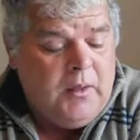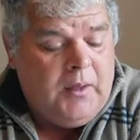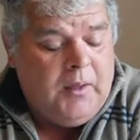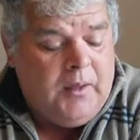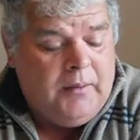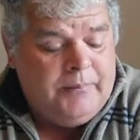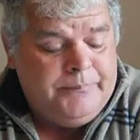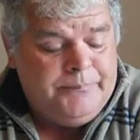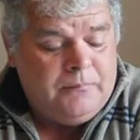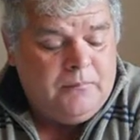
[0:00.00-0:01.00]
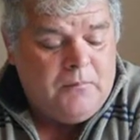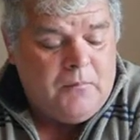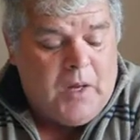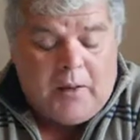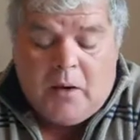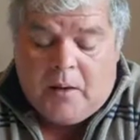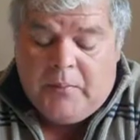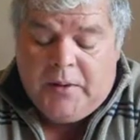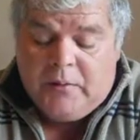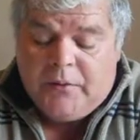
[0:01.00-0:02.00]
I got a
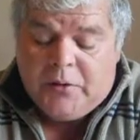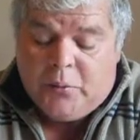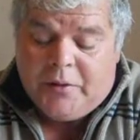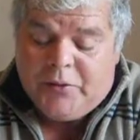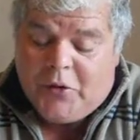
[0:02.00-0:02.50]
B in this one,